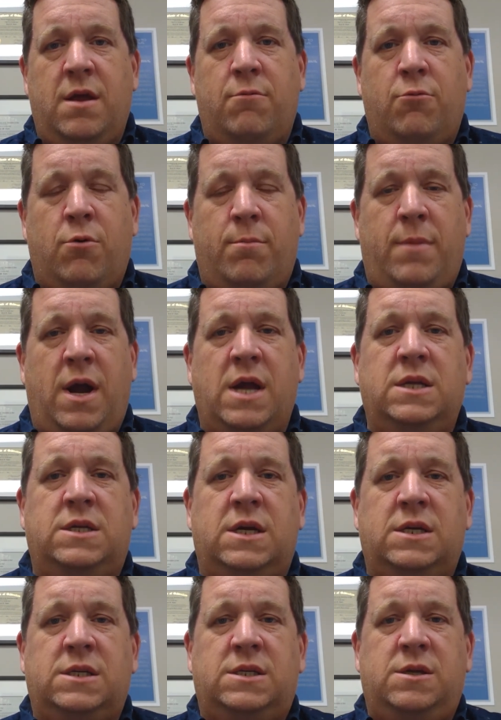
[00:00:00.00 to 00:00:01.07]
reminds
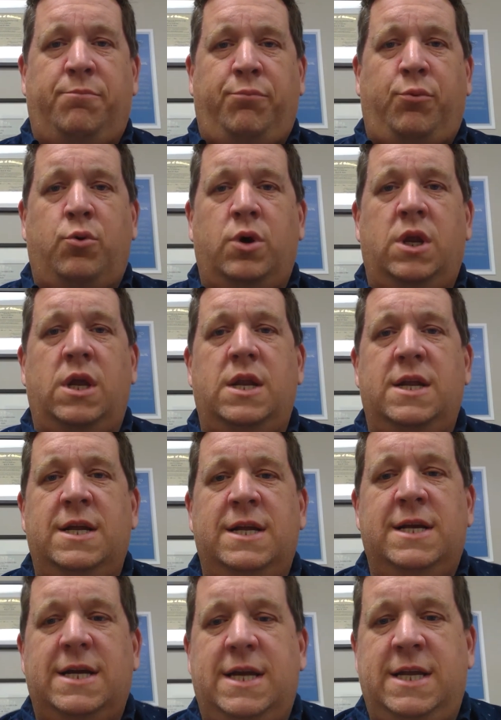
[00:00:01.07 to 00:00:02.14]
us to put it
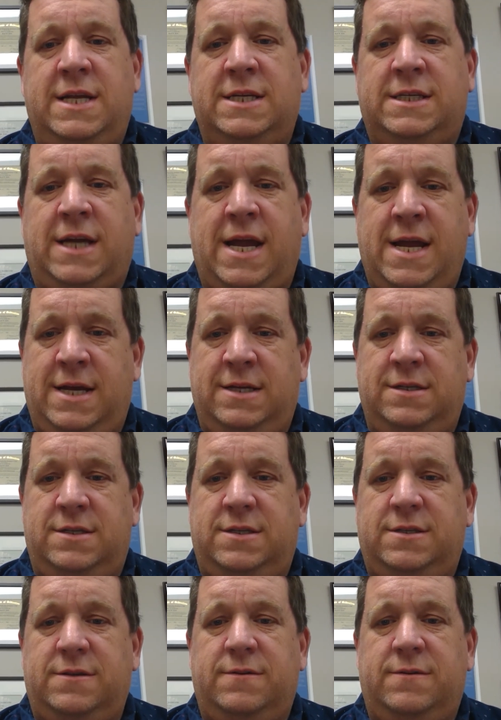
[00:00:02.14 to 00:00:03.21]
in his
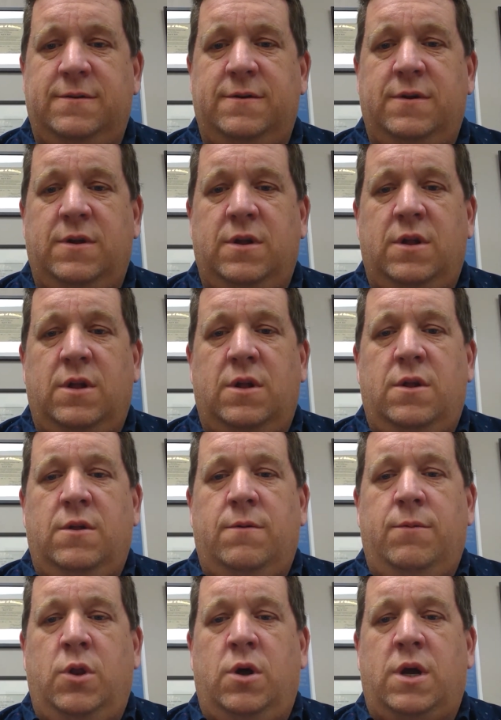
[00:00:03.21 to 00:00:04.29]
hands.
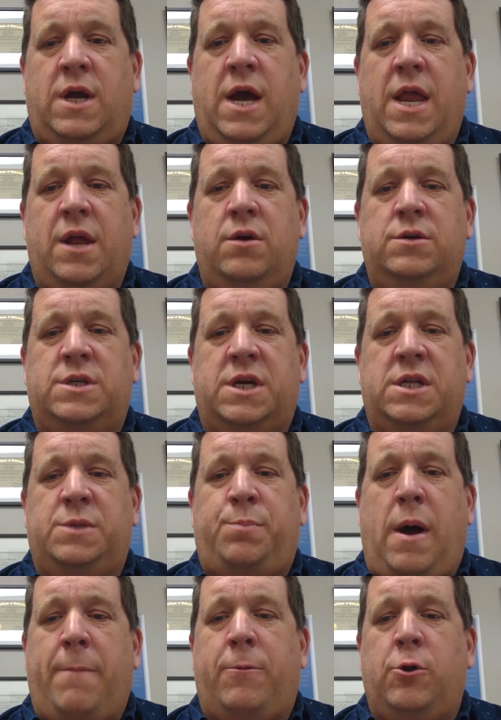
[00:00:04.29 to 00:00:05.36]
It kind of goes against
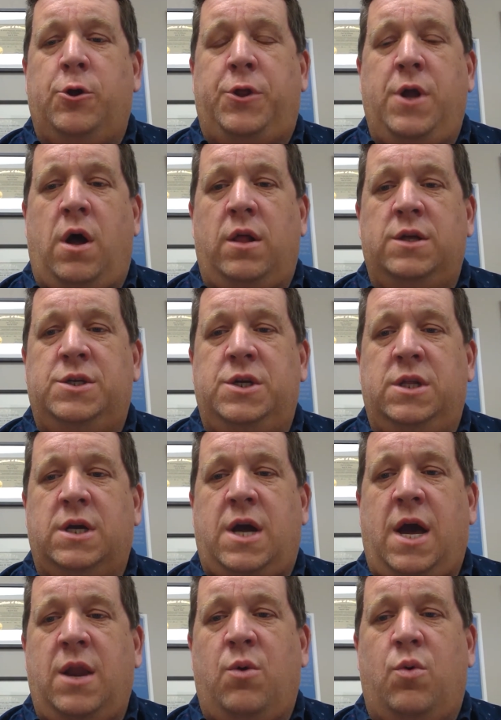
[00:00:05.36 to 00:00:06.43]
popular theology that
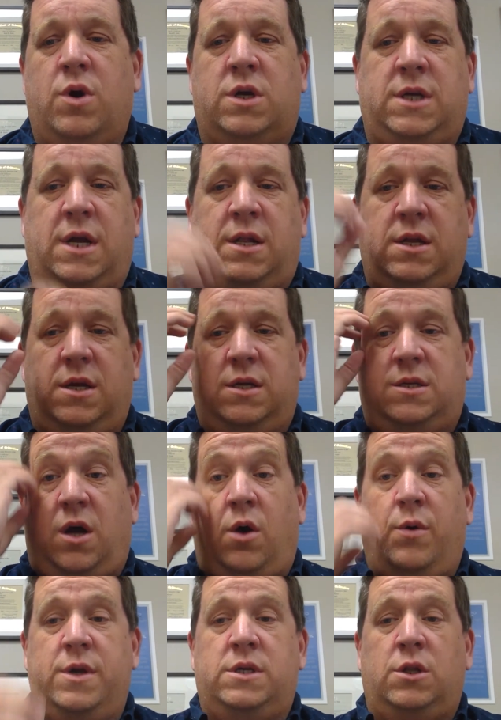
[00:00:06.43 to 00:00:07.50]
kind of works like this:
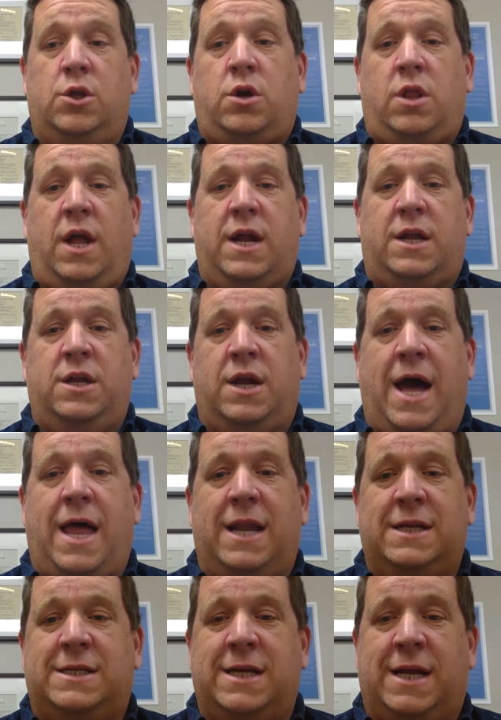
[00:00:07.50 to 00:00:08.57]
always look like you got
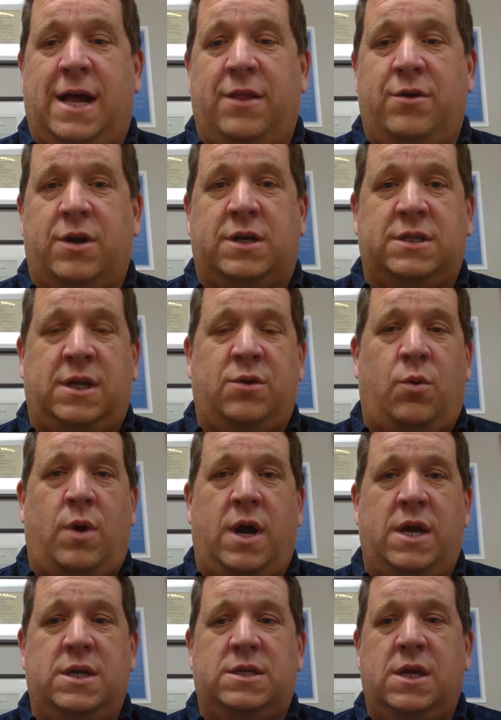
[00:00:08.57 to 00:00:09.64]
it together, because
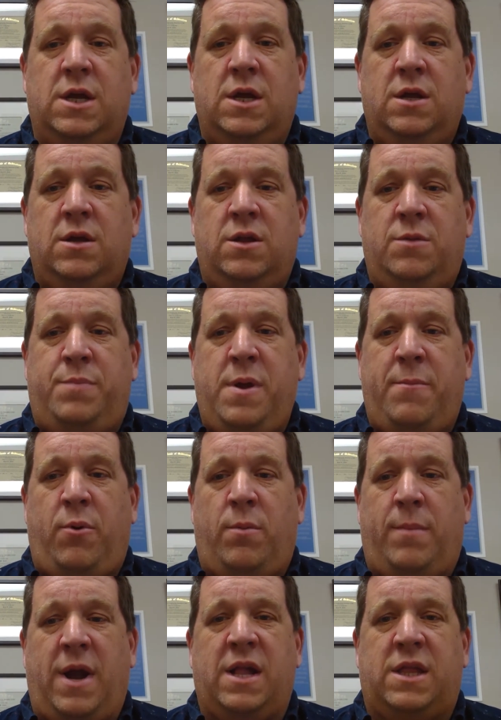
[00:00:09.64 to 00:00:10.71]
otherwise people
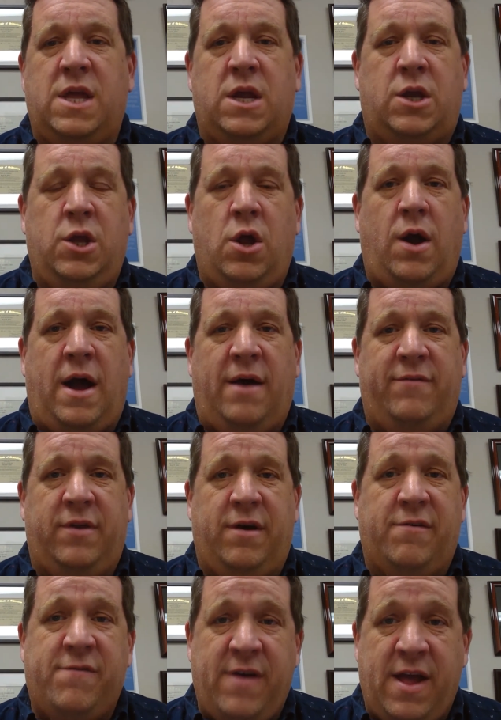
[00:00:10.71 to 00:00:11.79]
might think you don't have
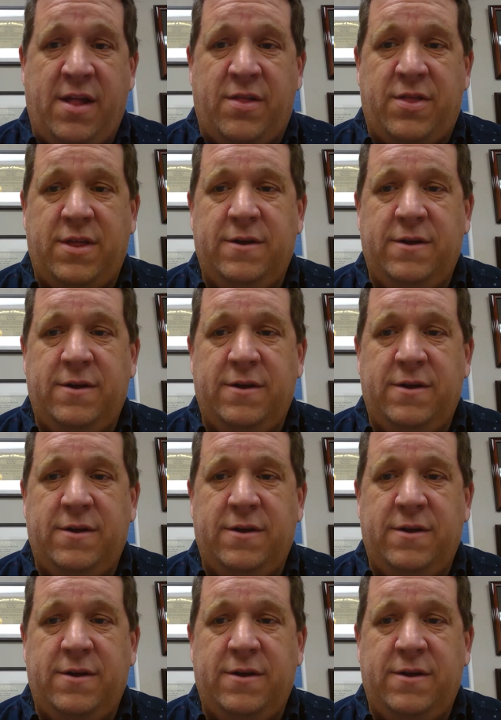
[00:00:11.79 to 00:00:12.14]
enough faith.